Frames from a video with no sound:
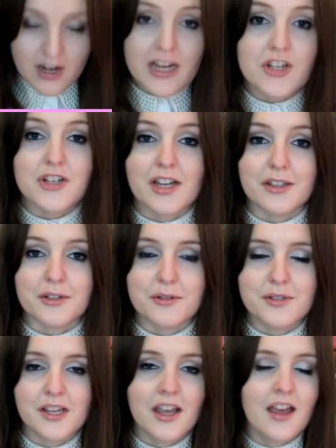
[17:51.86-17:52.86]

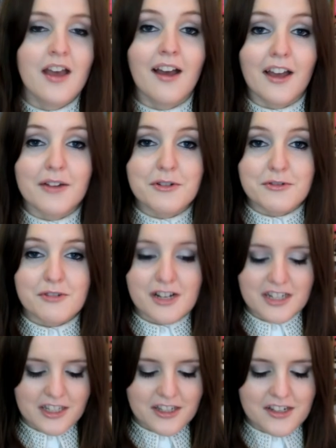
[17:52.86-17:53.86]
eyeshadows, I was
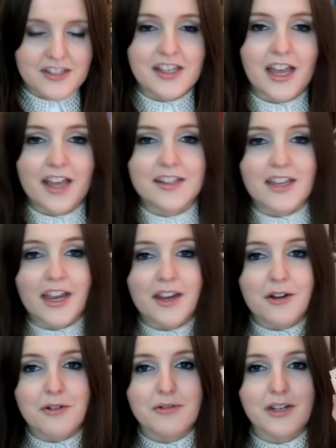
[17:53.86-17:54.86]
really good and I
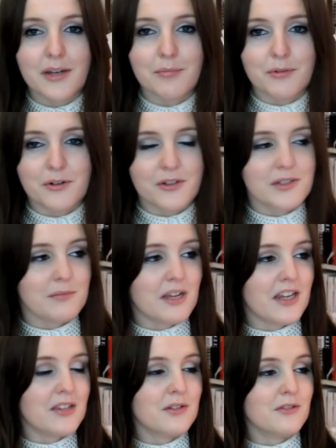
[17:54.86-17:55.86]
only brought
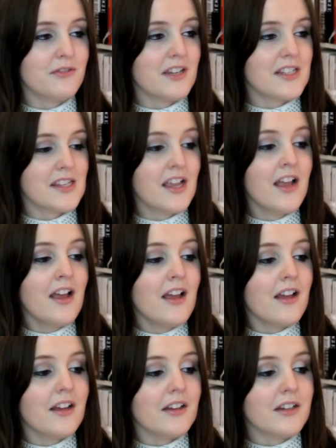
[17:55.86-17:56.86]
my Too Faced
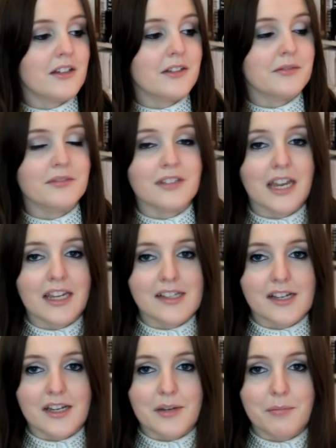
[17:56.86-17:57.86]
Naked Eye